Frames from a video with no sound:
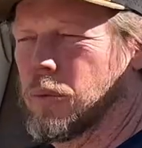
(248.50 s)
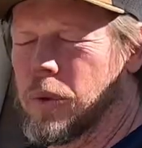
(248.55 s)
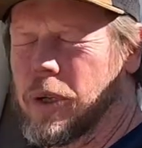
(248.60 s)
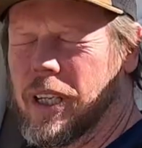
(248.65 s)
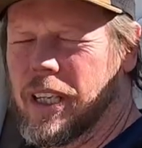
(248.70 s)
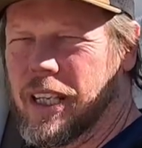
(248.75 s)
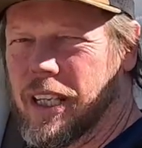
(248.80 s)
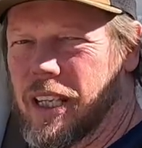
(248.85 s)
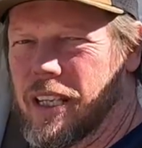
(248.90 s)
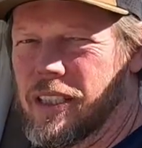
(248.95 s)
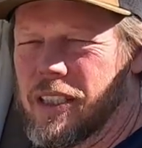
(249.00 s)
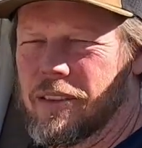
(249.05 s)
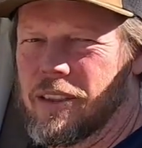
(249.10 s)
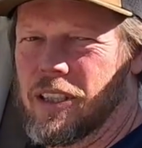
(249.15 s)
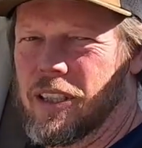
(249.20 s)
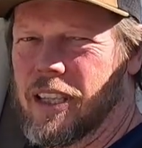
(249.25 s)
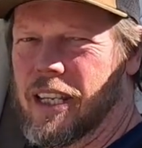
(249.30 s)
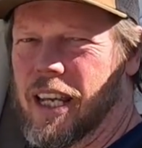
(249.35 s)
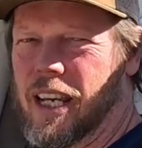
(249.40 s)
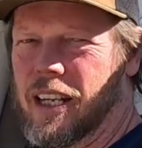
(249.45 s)
really easy
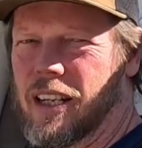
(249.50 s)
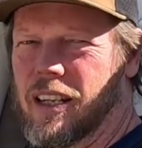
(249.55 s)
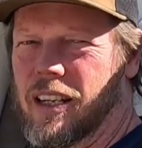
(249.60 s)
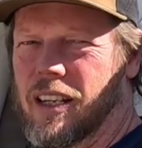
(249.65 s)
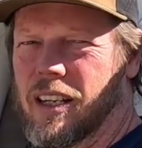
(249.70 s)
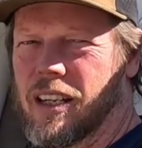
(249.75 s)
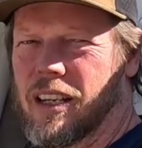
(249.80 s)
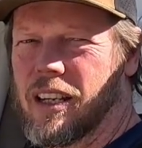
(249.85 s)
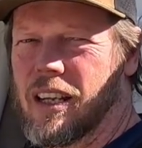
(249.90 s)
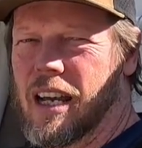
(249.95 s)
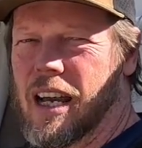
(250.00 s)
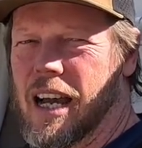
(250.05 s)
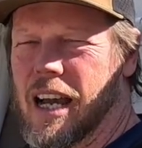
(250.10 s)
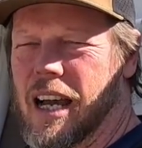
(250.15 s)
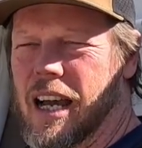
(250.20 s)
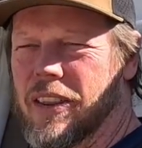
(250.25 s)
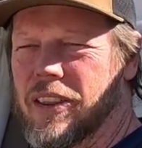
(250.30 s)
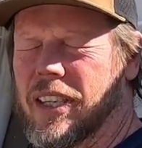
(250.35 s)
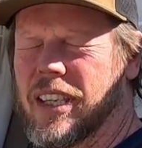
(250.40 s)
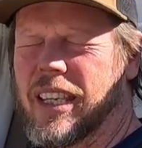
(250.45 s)
to get
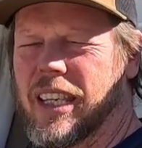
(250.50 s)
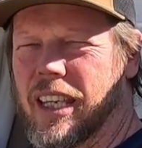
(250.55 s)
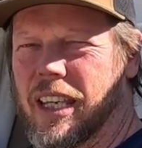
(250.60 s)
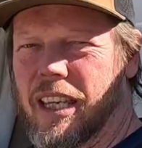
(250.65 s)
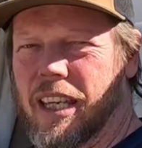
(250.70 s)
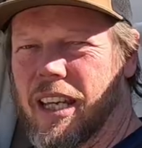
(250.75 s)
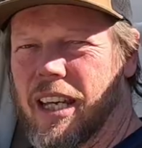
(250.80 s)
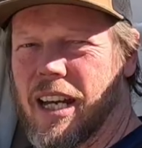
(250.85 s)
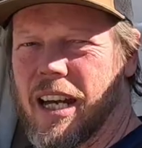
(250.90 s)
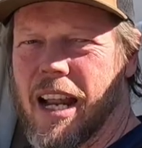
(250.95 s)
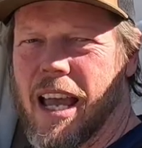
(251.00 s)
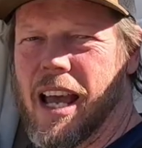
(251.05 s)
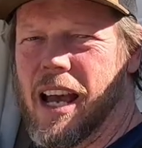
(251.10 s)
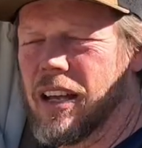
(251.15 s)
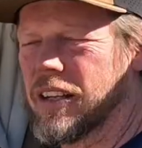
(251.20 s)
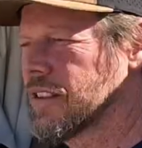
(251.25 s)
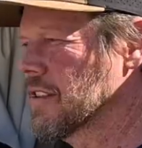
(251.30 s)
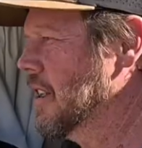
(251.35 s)
the gear in and out.